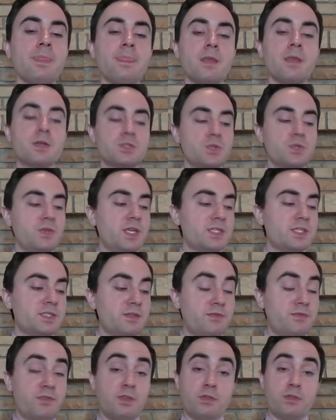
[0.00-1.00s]
So that's the
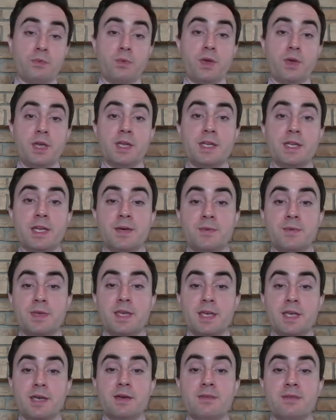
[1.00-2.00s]
fifth way. And now we
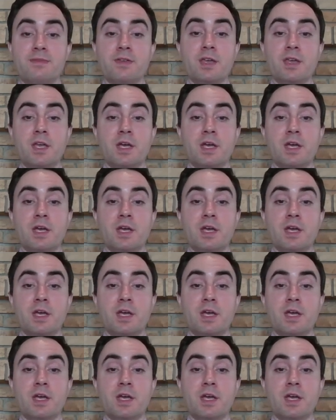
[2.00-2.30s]
have